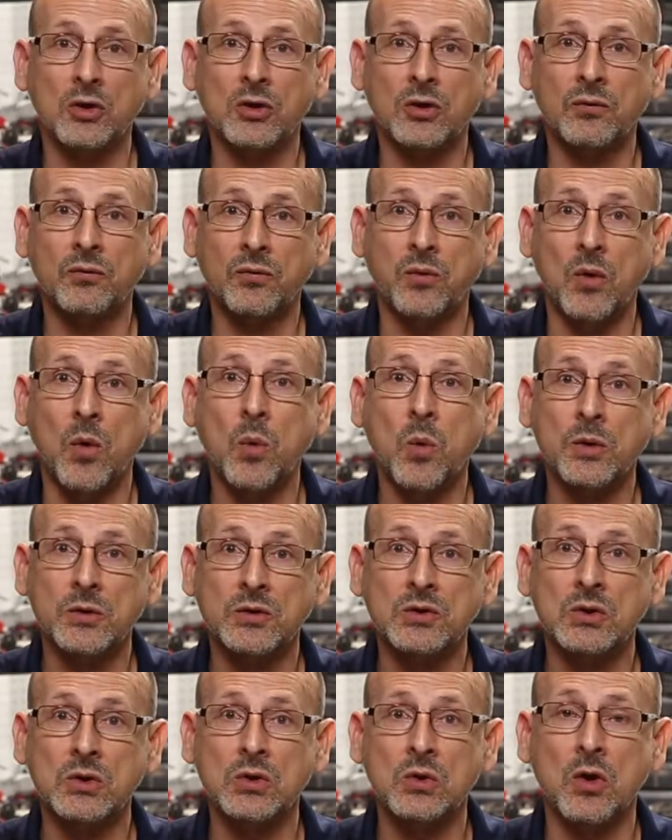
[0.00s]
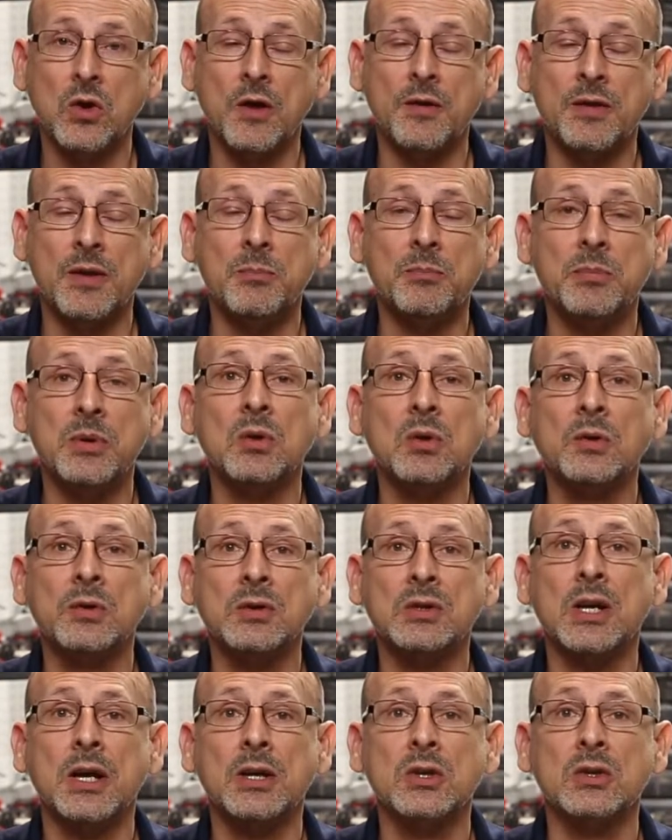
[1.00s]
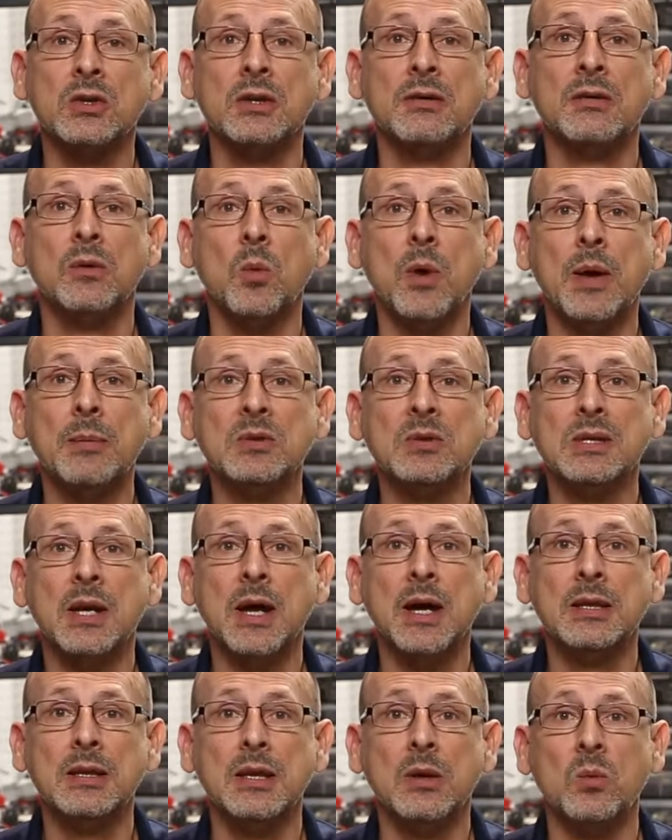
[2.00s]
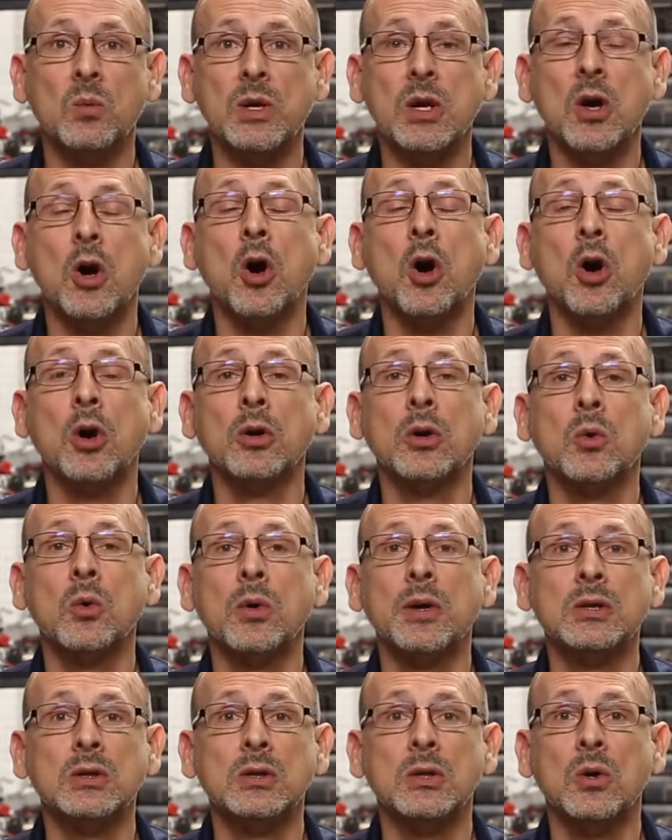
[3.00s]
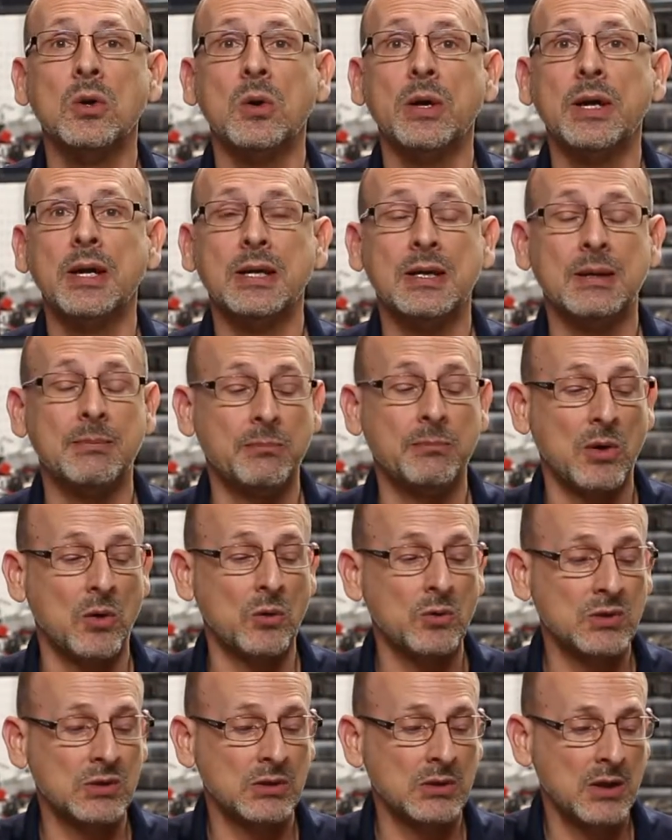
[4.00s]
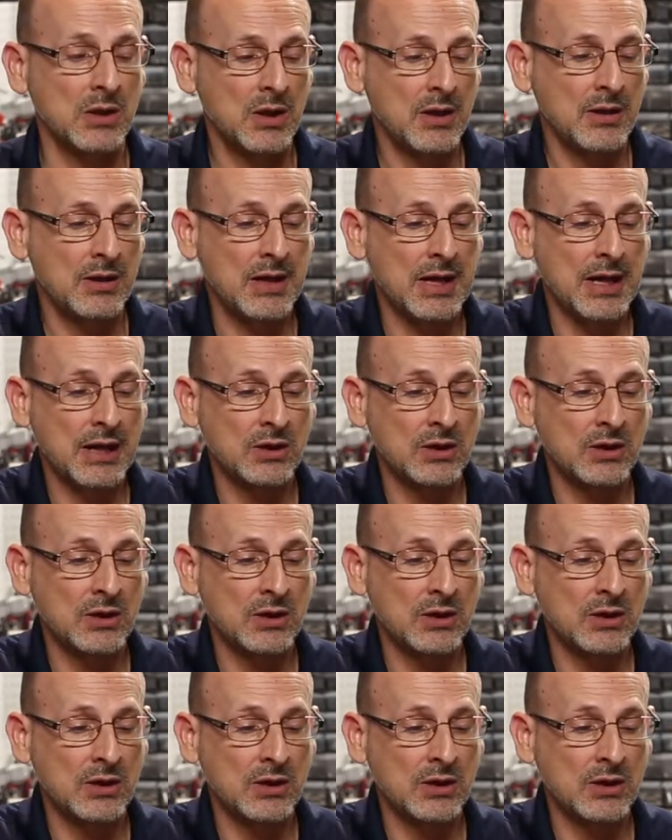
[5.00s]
look forward to, on the build section of the website, that we are going to go ahead and post the